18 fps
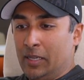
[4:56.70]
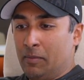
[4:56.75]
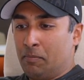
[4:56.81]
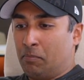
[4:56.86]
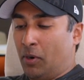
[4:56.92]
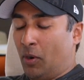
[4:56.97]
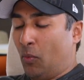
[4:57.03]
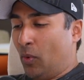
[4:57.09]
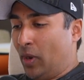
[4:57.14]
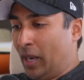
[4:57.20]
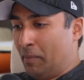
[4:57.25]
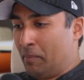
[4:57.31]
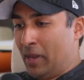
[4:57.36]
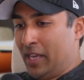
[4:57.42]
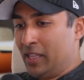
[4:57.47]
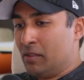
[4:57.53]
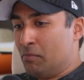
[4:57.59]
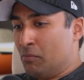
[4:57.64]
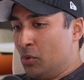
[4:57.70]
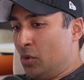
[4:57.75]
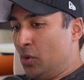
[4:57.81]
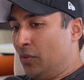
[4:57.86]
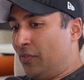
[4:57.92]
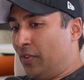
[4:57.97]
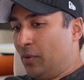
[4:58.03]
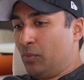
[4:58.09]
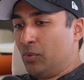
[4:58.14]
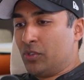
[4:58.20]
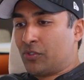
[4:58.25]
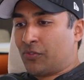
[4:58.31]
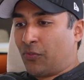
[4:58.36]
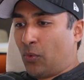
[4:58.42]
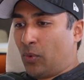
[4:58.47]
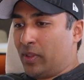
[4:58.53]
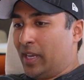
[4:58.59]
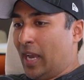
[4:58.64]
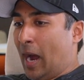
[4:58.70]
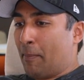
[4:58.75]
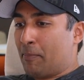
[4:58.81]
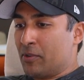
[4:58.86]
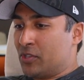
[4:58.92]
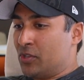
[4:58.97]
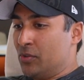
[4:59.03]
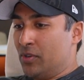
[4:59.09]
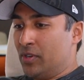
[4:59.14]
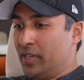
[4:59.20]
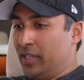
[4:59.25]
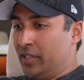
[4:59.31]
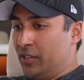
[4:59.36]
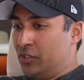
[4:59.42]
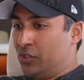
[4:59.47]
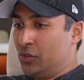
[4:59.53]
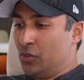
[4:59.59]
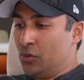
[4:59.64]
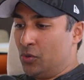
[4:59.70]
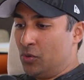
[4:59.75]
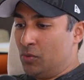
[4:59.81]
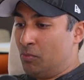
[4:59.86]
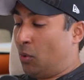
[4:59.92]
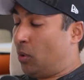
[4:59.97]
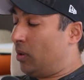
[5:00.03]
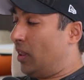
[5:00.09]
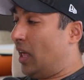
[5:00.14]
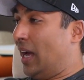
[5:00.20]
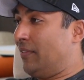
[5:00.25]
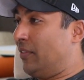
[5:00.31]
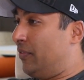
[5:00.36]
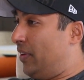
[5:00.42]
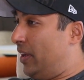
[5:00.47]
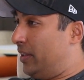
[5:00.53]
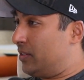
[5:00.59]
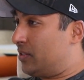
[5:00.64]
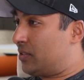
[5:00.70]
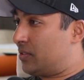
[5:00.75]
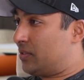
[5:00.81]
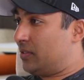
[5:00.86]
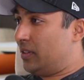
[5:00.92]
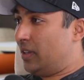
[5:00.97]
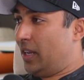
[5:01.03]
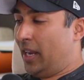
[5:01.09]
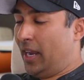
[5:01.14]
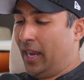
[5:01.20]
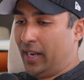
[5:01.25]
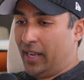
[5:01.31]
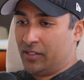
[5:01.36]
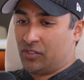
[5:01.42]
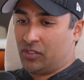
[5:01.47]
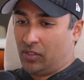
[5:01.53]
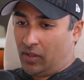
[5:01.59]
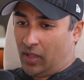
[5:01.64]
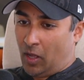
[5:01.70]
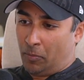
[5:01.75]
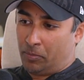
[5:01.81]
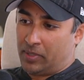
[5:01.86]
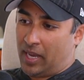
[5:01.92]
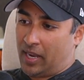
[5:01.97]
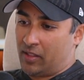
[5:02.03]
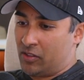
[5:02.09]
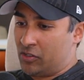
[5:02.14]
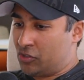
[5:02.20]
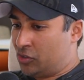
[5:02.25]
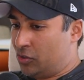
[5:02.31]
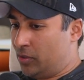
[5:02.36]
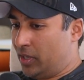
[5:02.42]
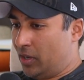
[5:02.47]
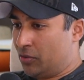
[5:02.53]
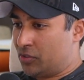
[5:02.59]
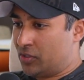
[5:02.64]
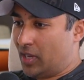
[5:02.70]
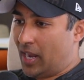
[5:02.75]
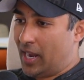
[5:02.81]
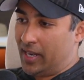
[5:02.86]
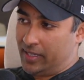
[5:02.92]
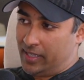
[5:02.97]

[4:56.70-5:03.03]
But when I made the move, it was for the opportunity to do more live events. and I still helped out on the studio side.